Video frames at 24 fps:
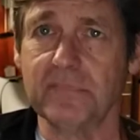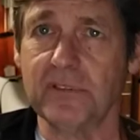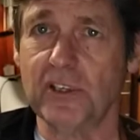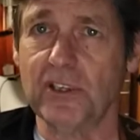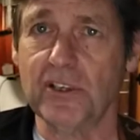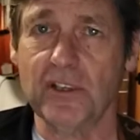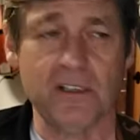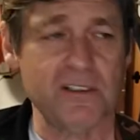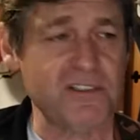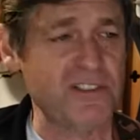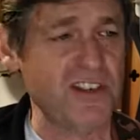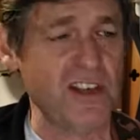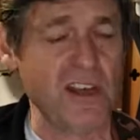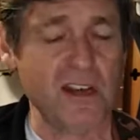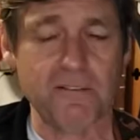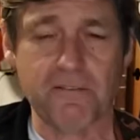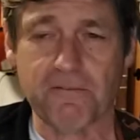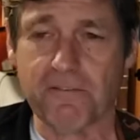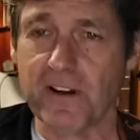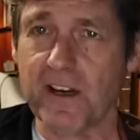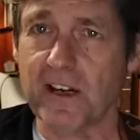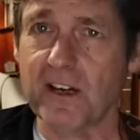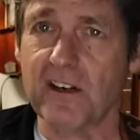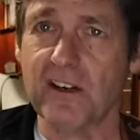good set of
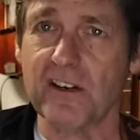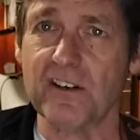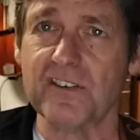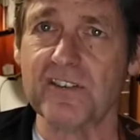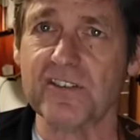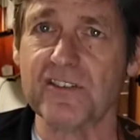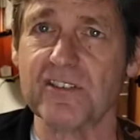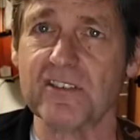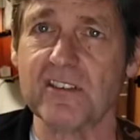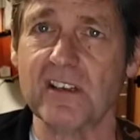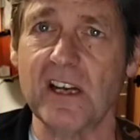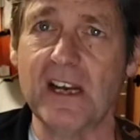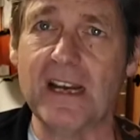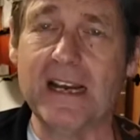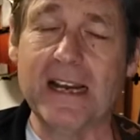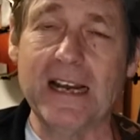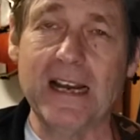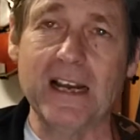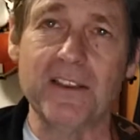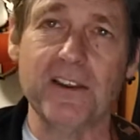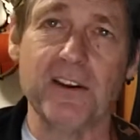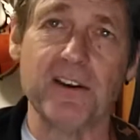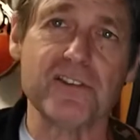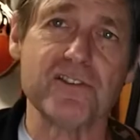fingers,
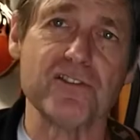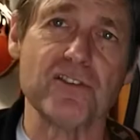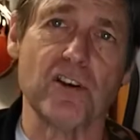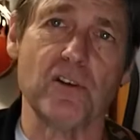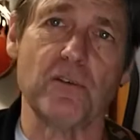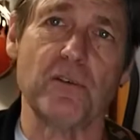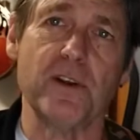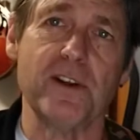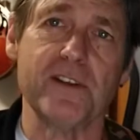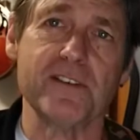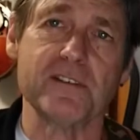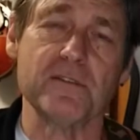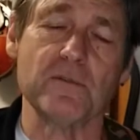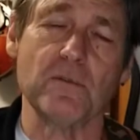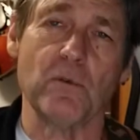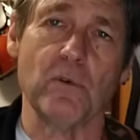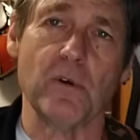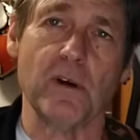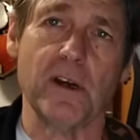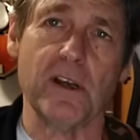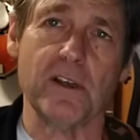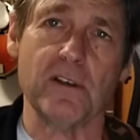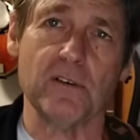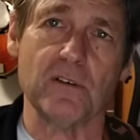there's no reason
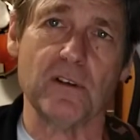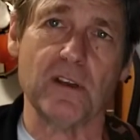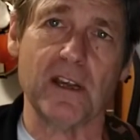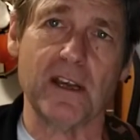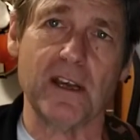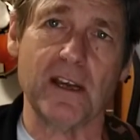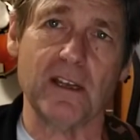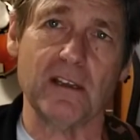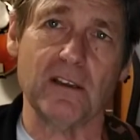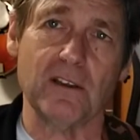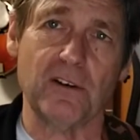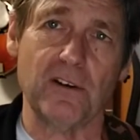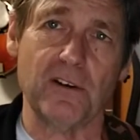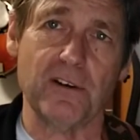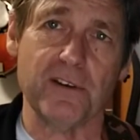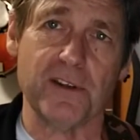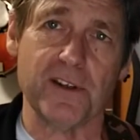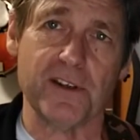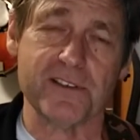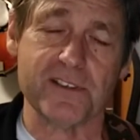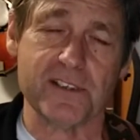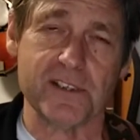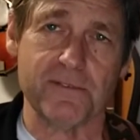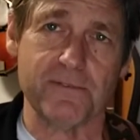why you can't learn
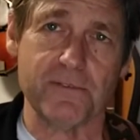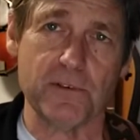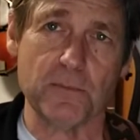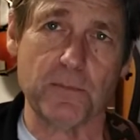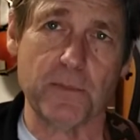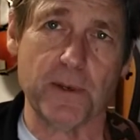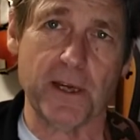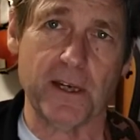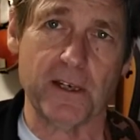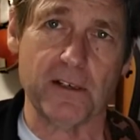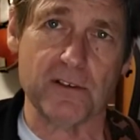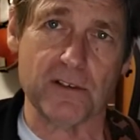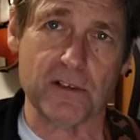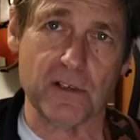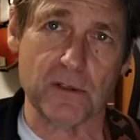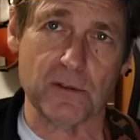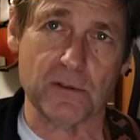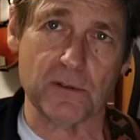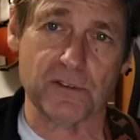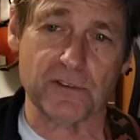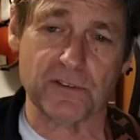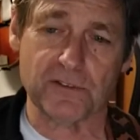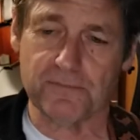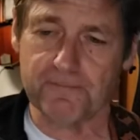this if you pay your
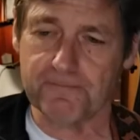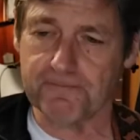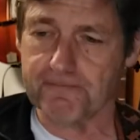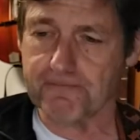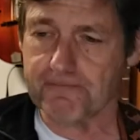dues.